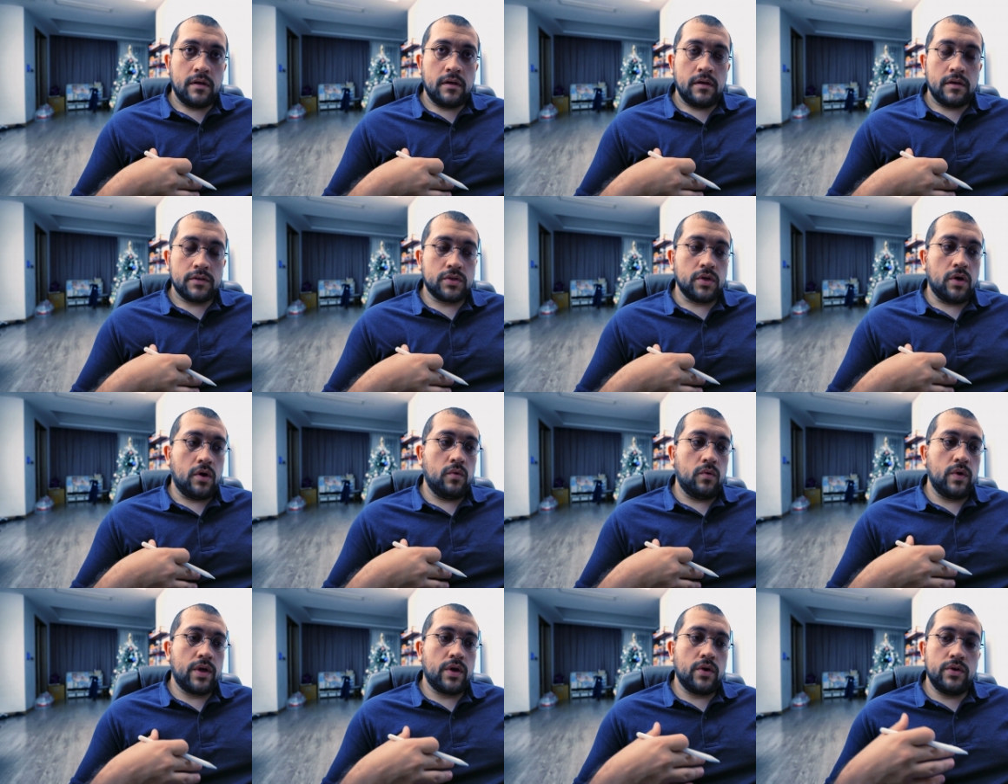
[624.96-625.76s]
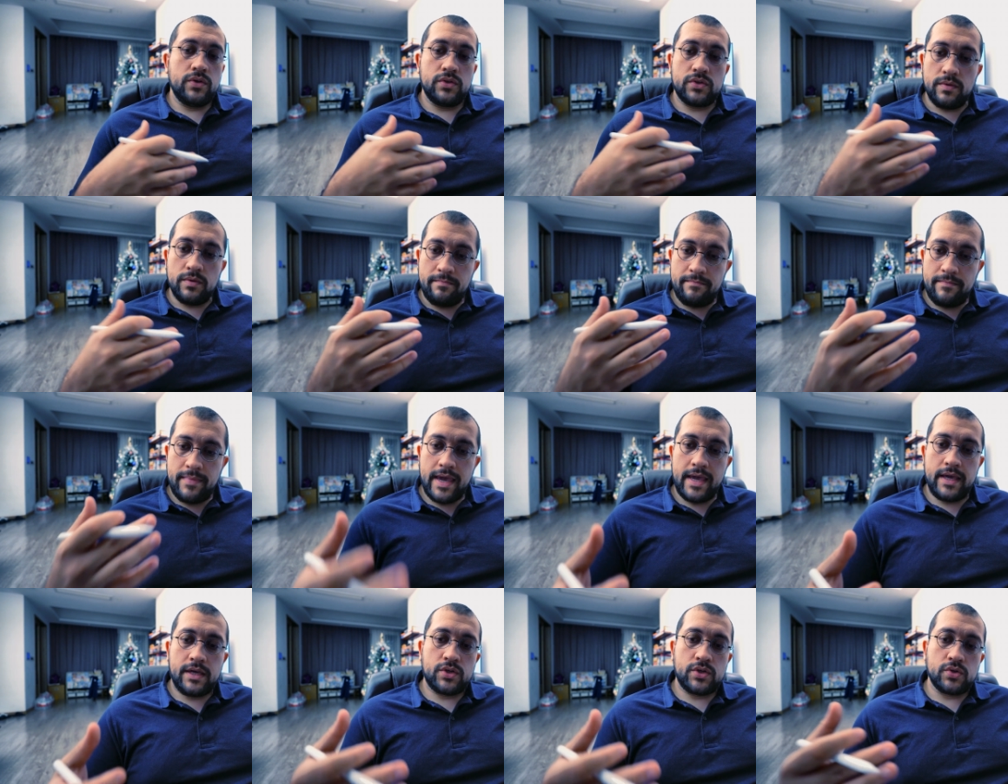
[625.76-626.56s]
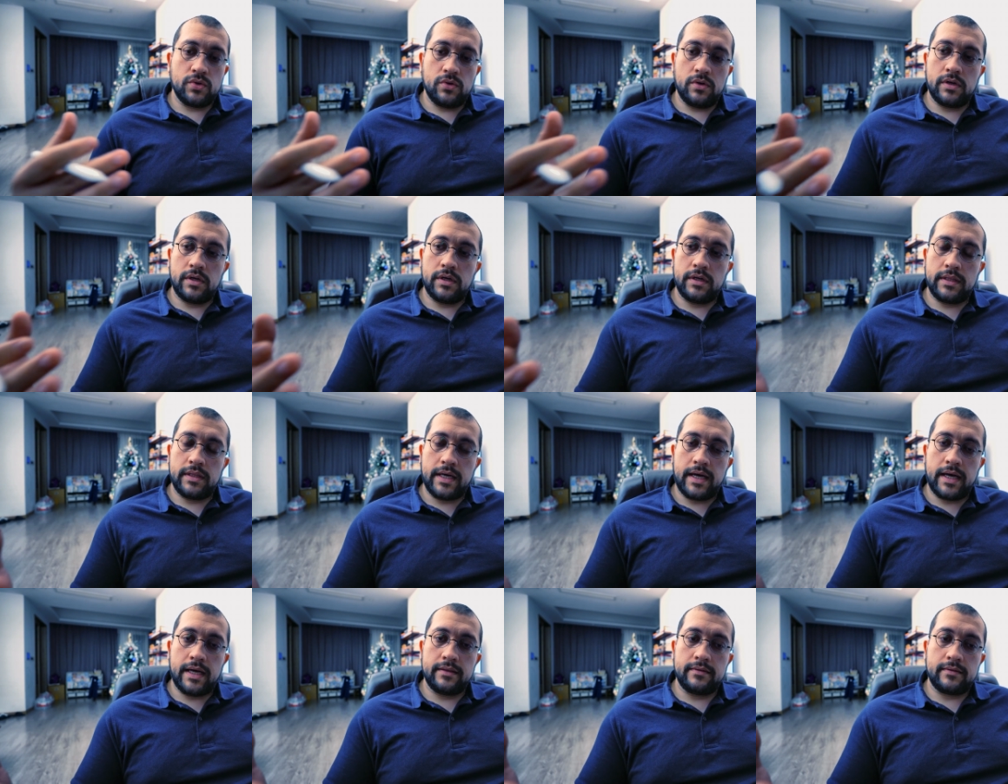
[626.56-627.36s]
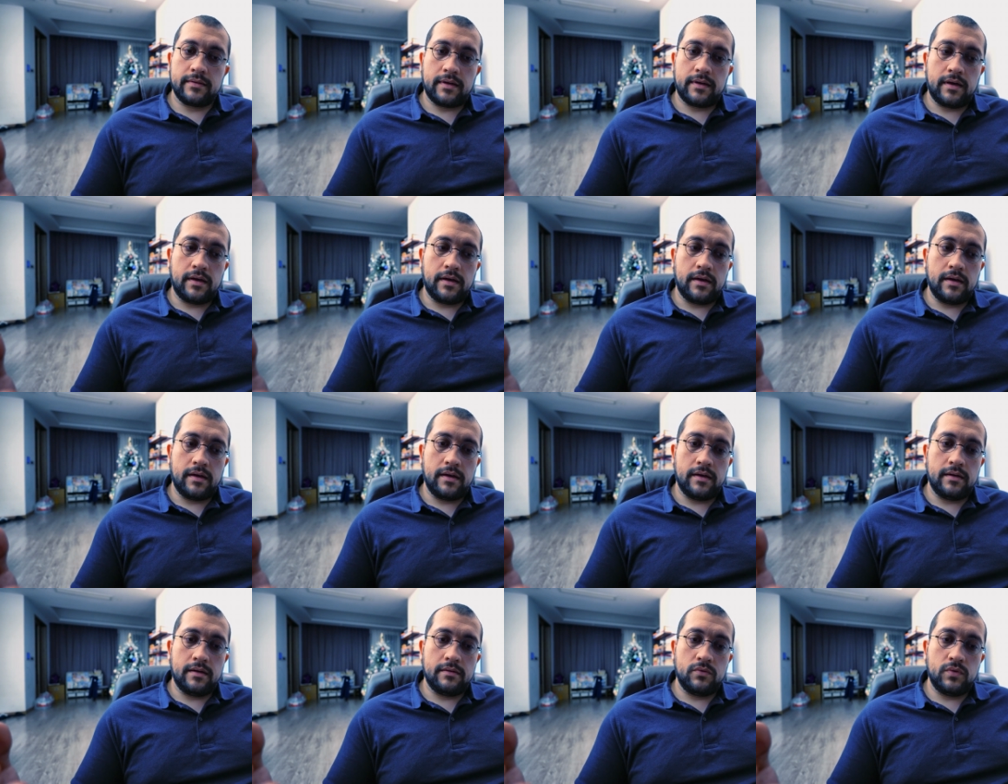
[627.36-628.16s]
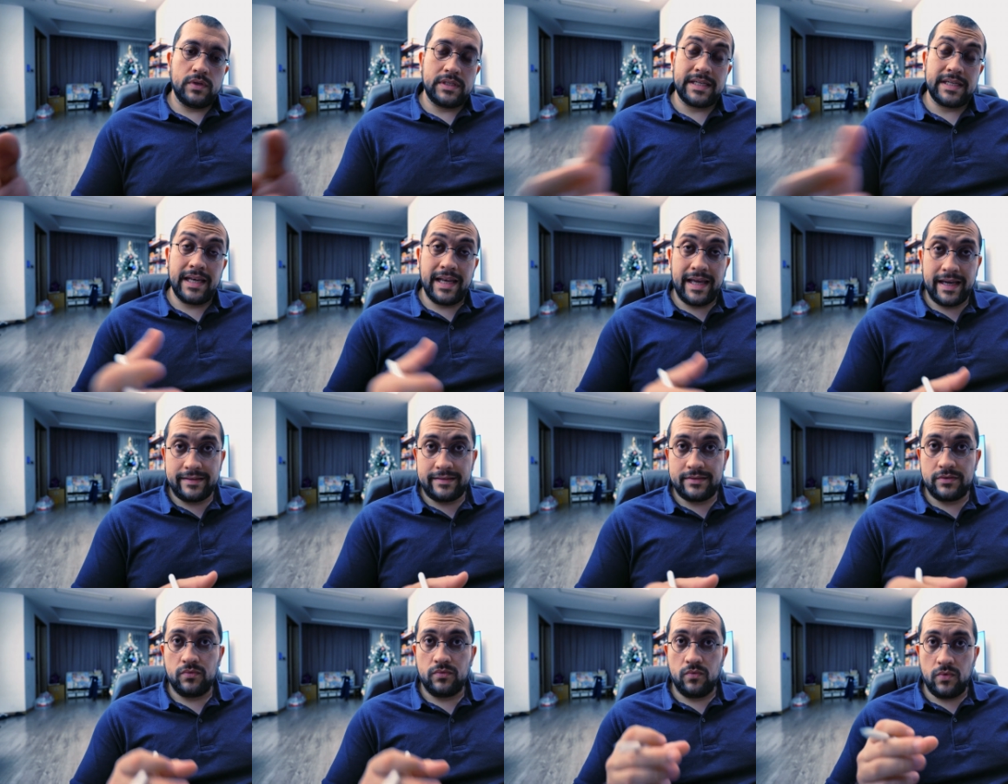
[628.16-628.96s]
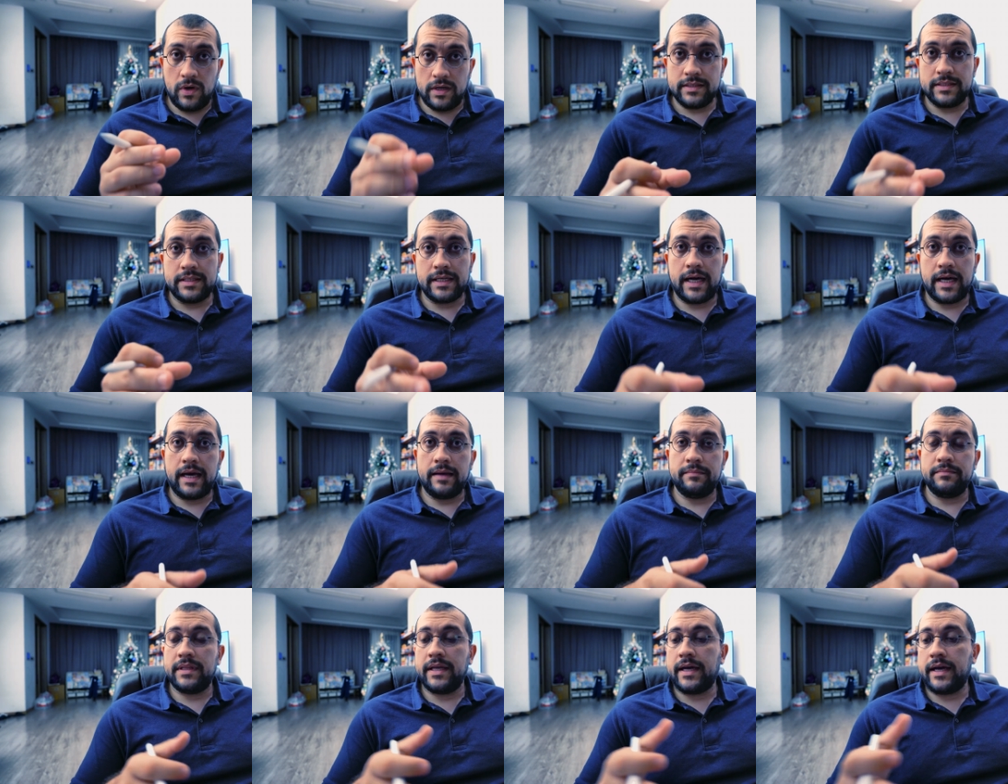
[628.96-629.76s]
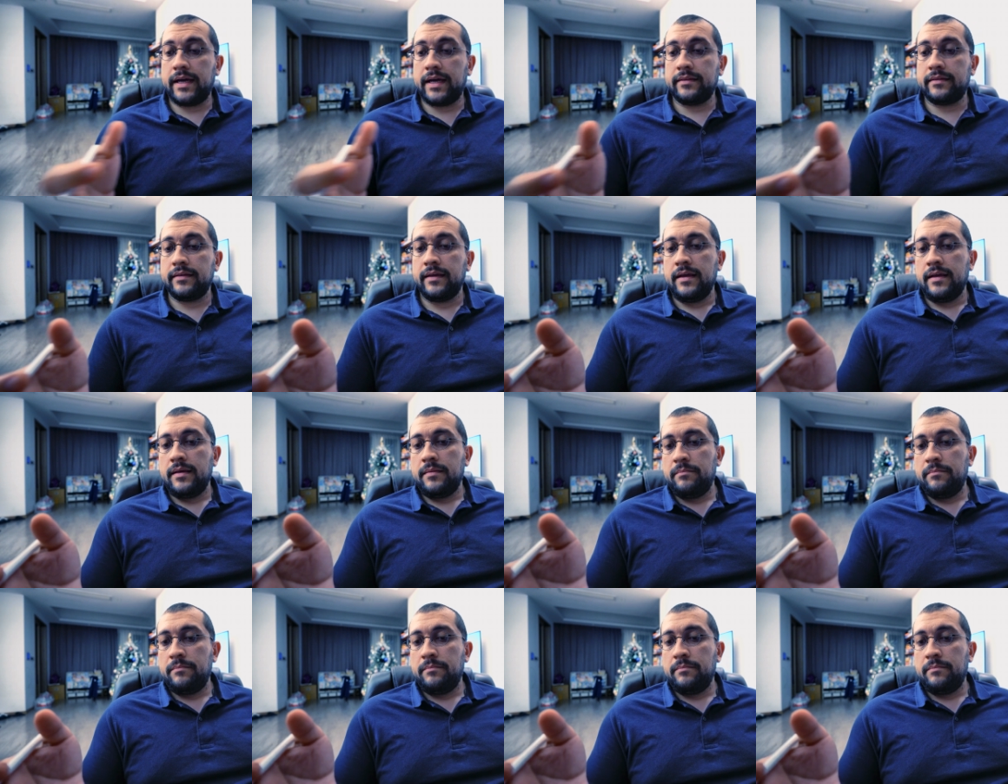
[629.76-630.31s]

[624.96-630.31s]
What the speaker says: So we're going to make sure that we select one time that